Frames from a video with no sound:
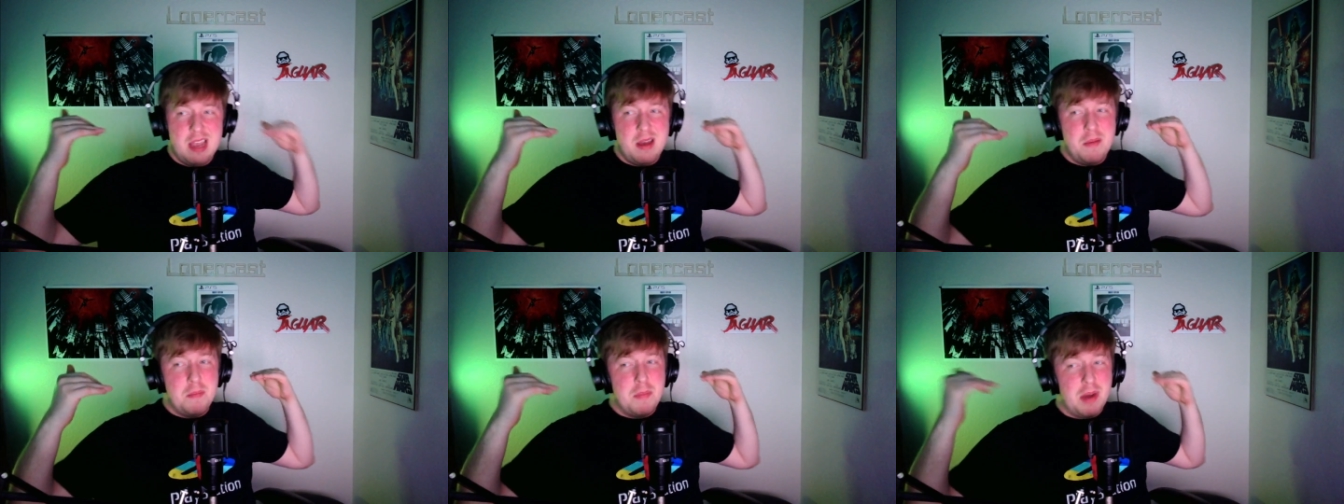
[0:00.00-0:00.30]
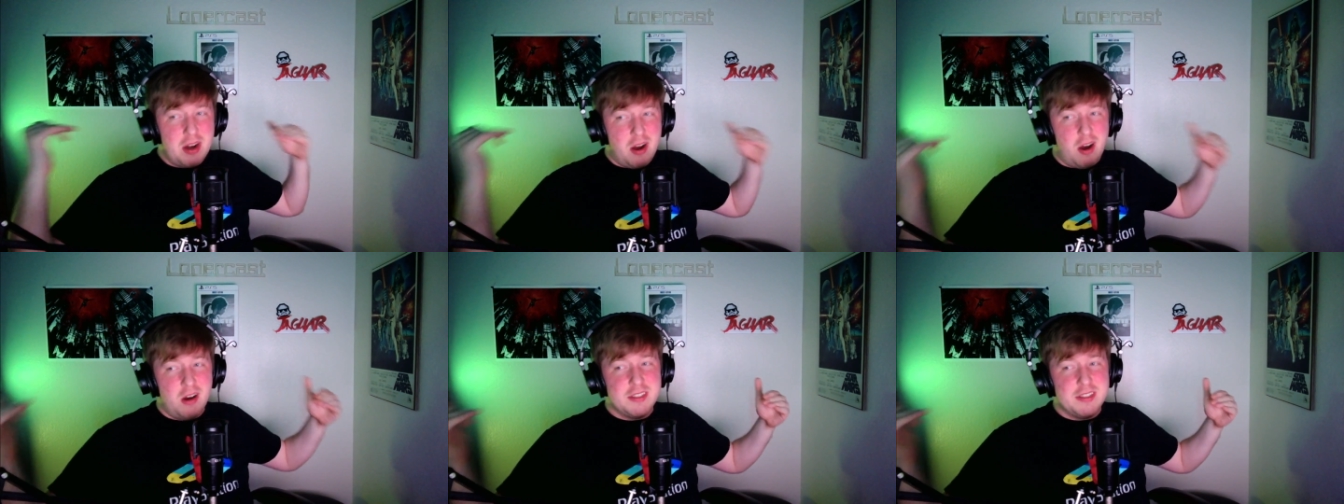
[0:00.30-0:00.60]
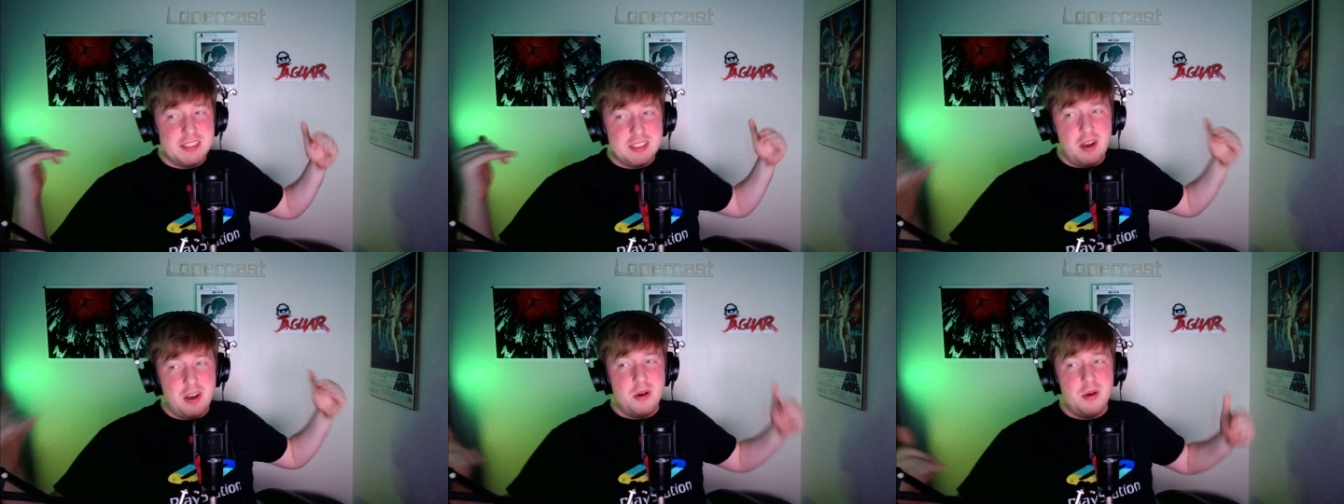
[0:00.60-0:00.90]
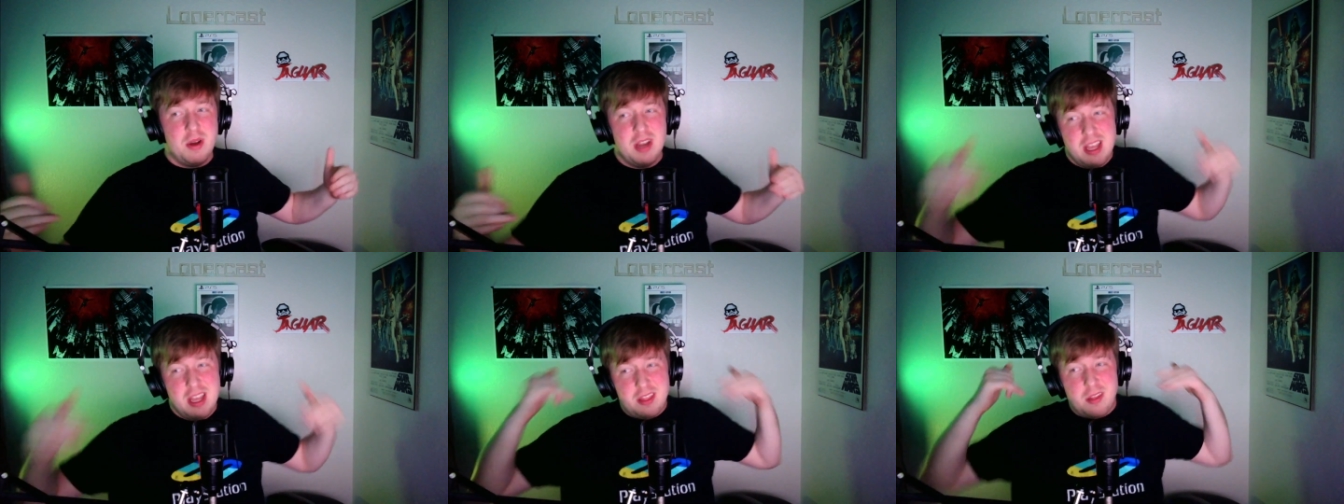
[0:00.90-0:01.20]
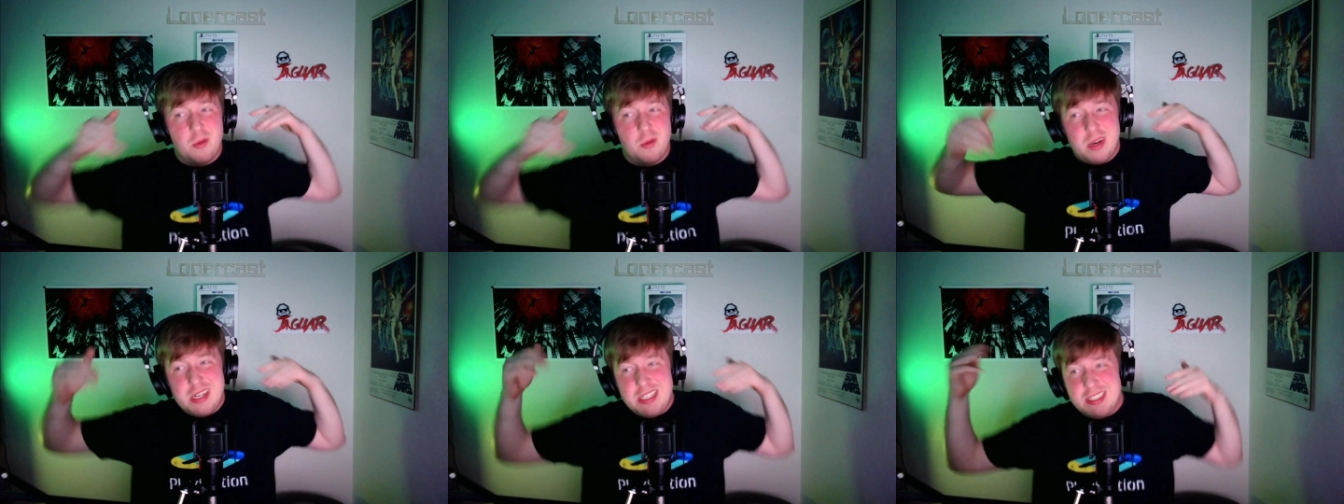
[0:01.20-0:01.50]
but also the
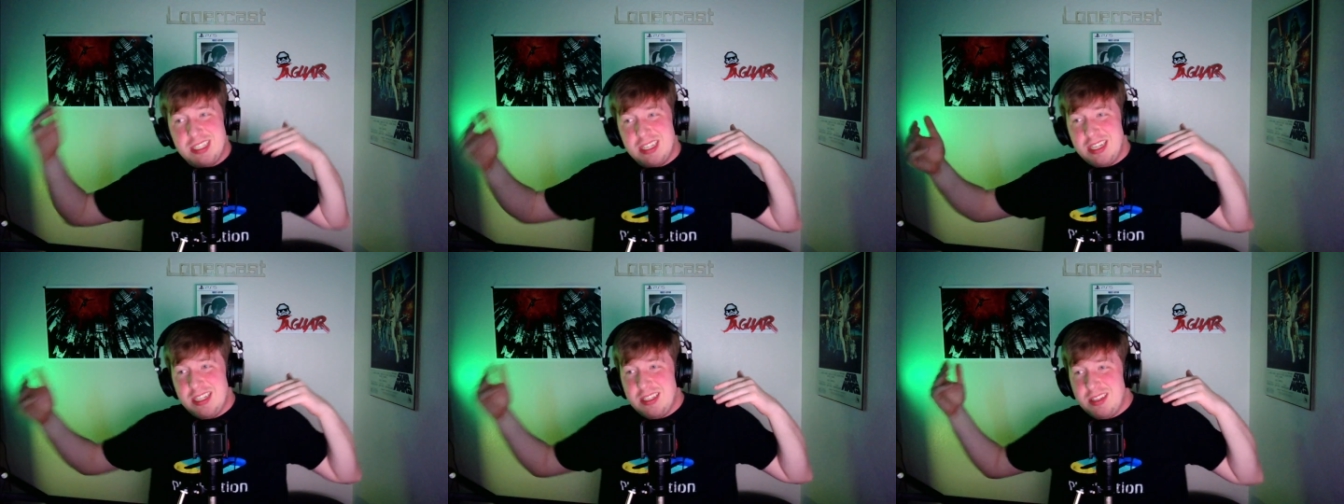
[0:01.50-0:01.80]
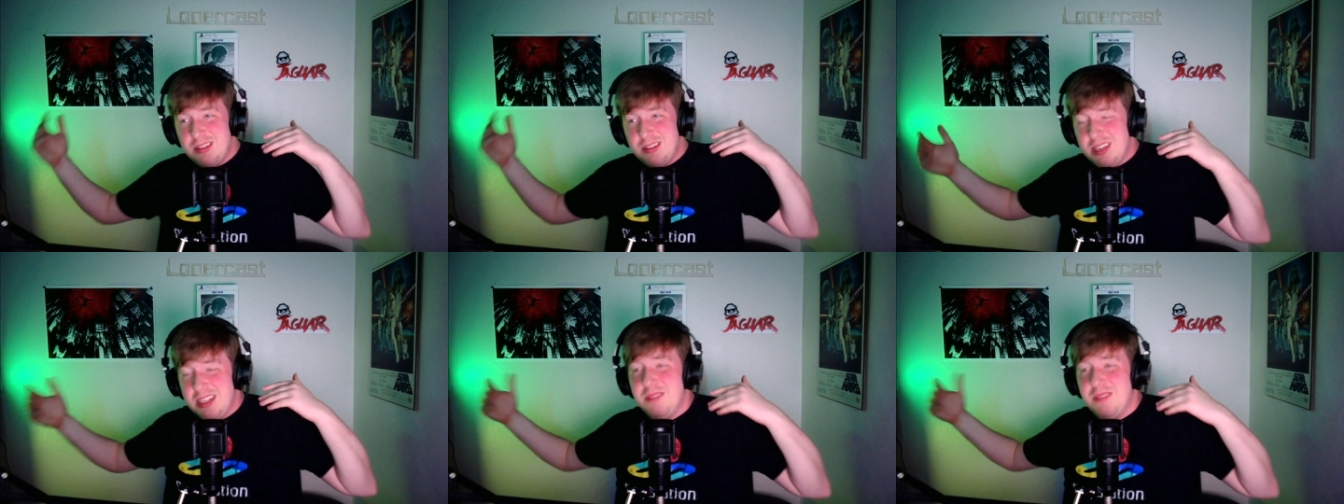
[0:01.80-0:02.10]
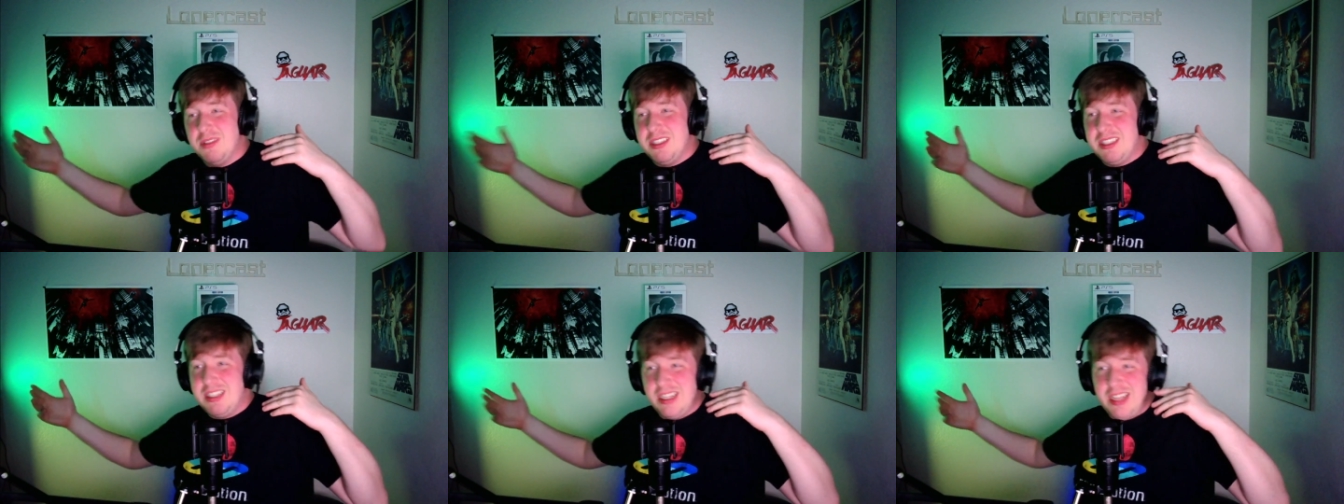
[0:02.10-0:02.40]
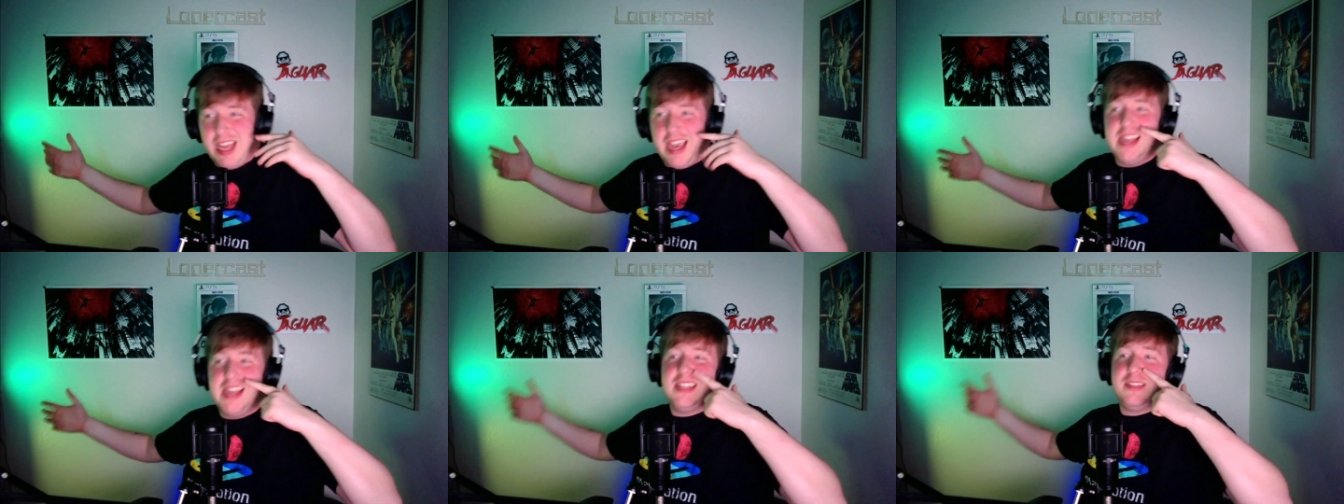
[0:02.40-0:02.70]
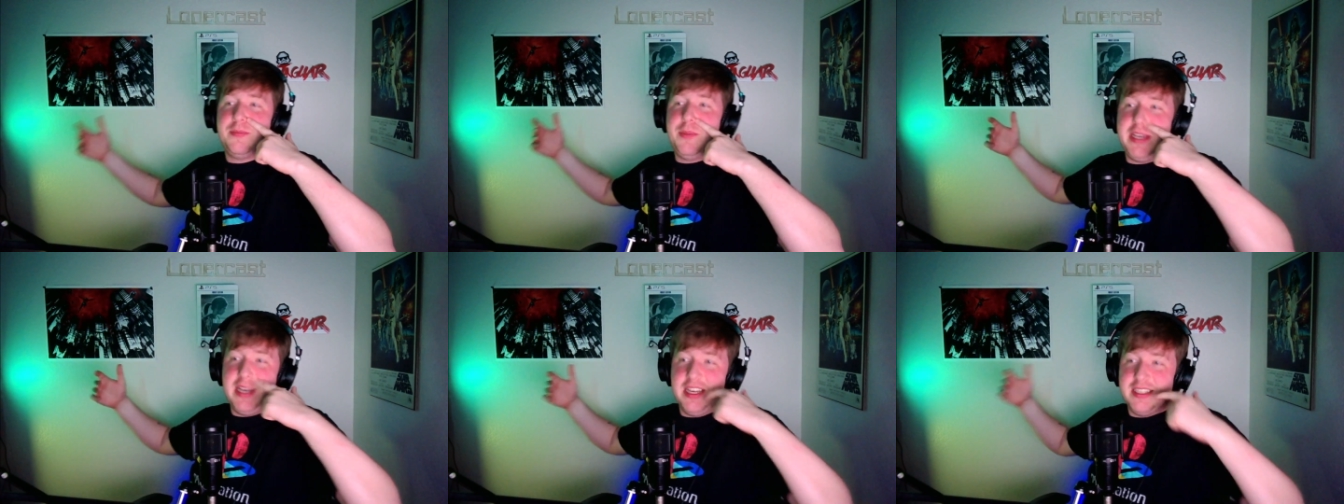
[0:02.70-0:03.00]
reason it, it, was delayed is
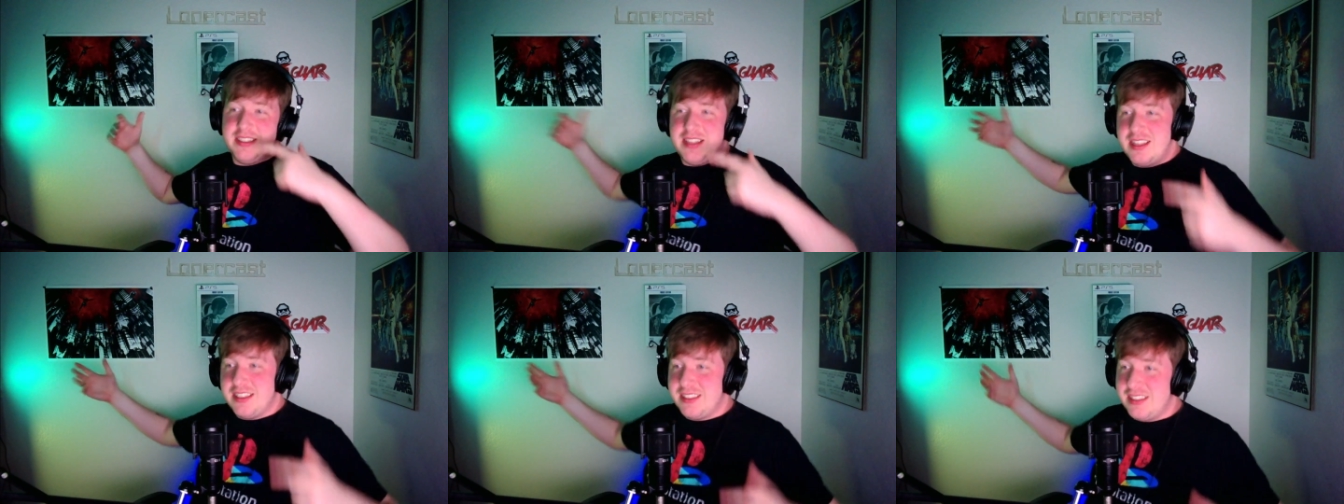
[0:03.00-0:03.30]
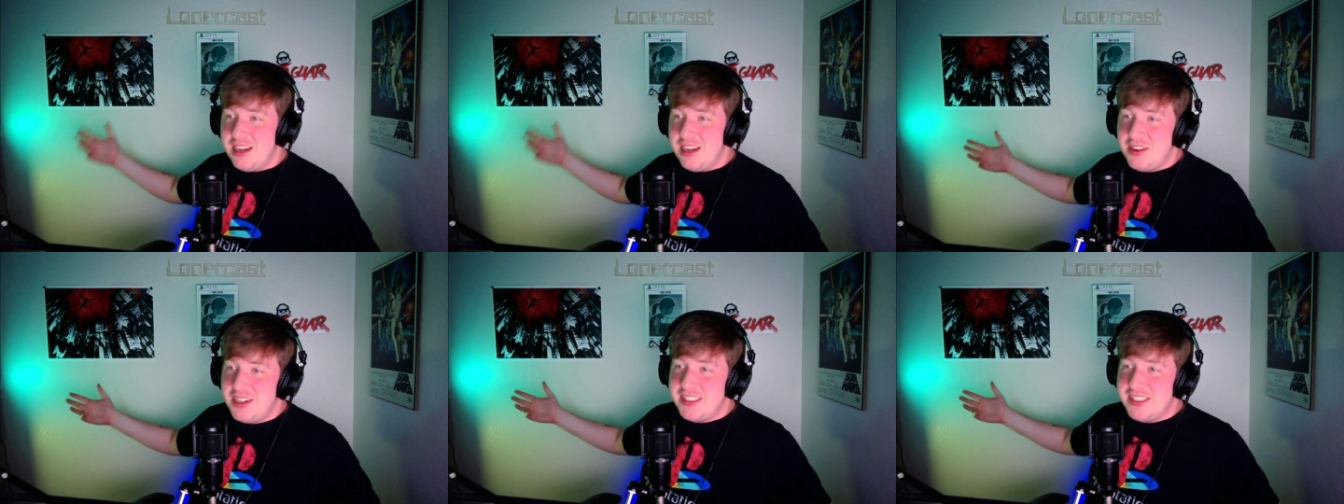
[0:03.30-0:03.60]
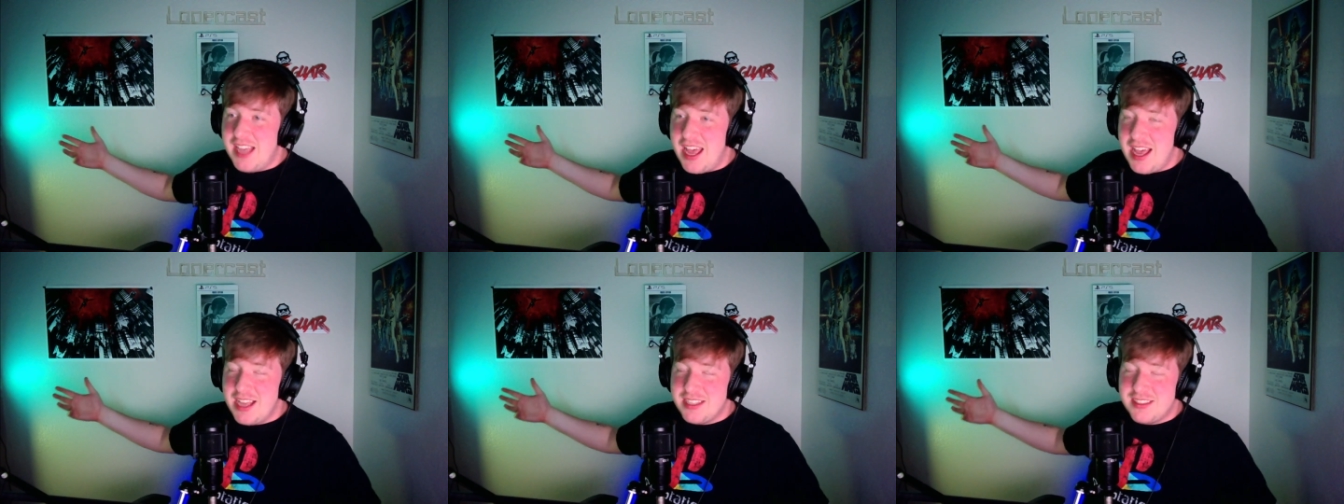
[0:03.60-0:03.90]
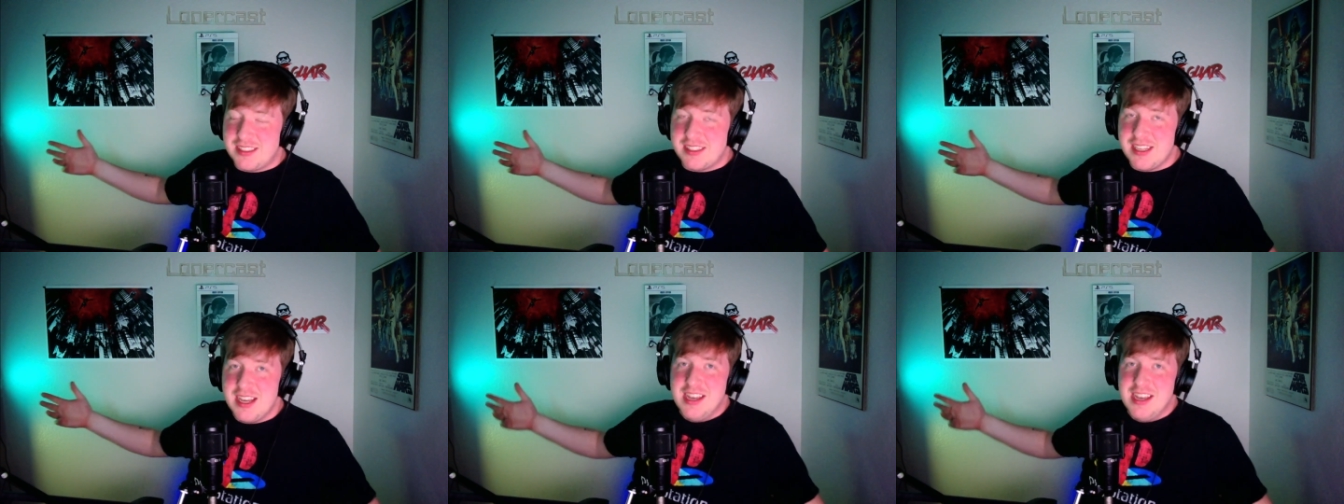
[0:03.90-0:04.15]
because of the Series S.